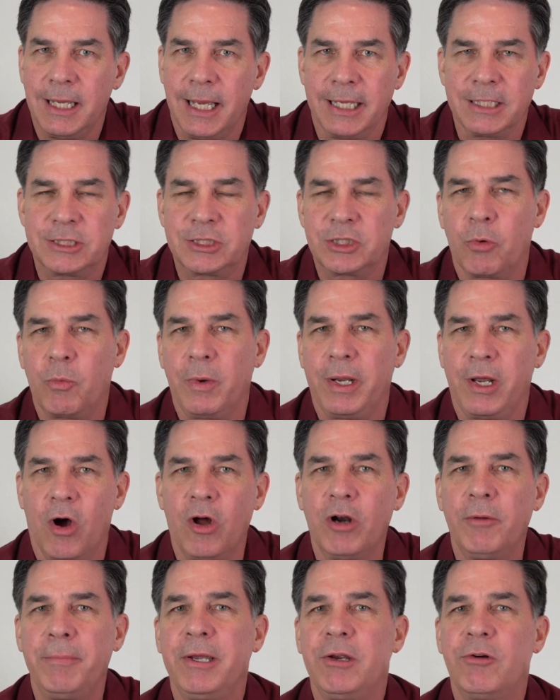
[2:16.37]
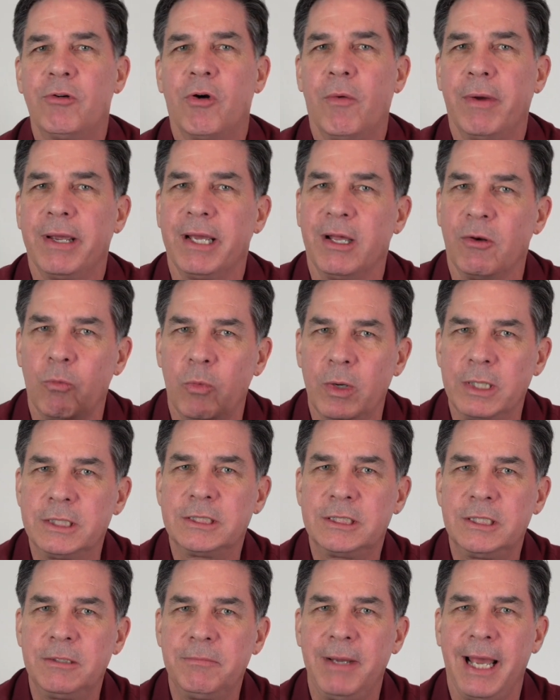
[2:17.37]
And so we ought to be growing in
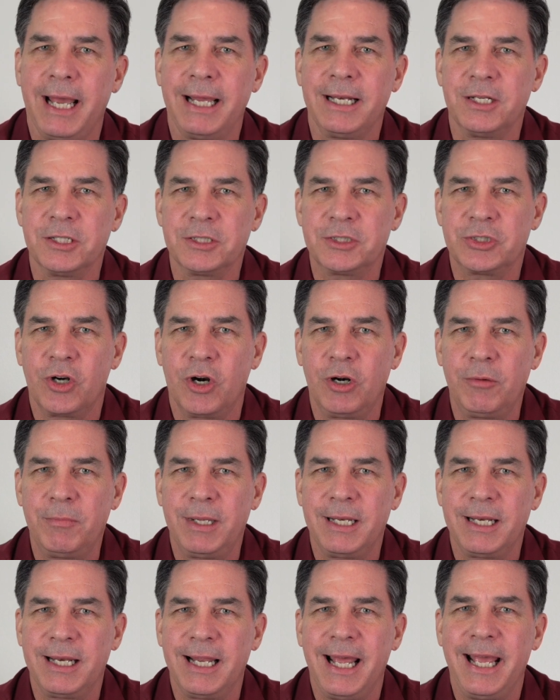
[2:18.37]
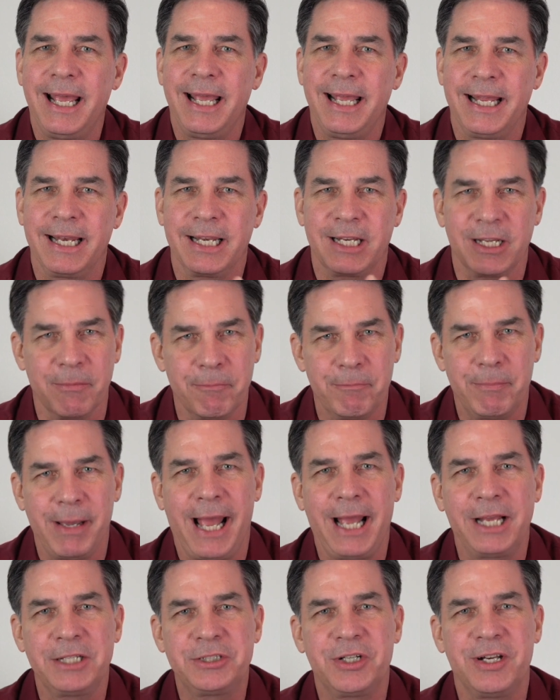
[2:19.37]
wisdom and discernment, in
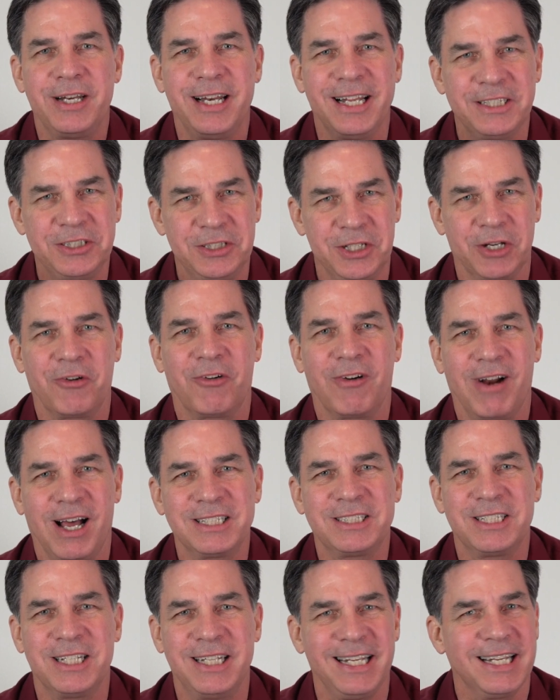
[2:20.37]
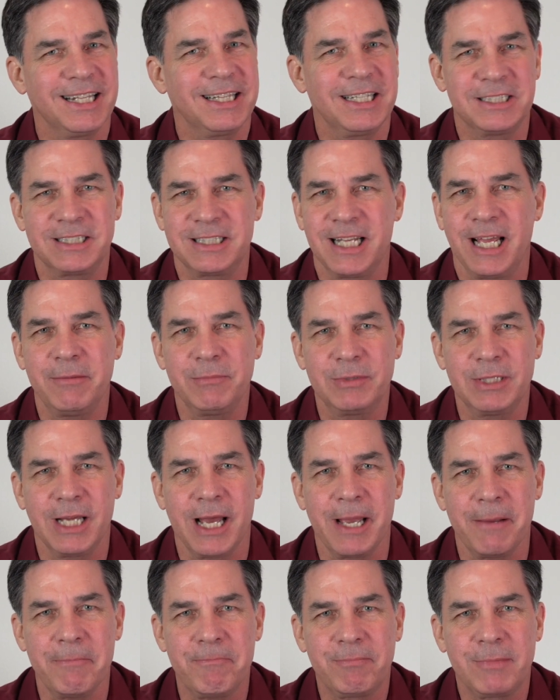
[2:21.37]
compassion and generosity at the same
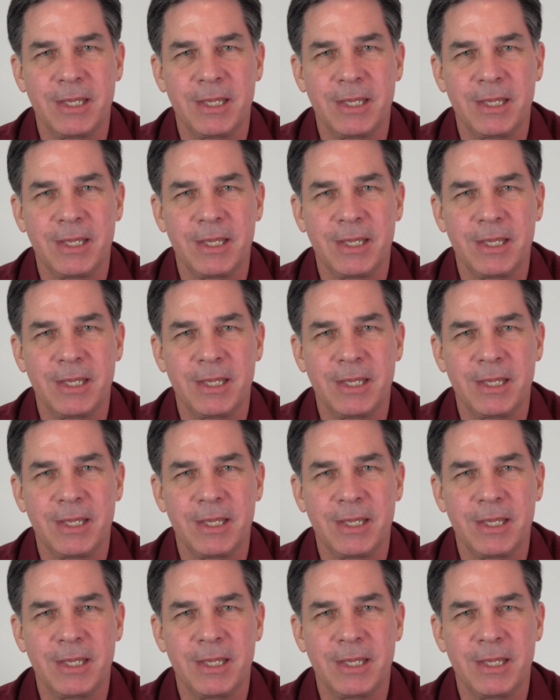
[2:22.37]
time.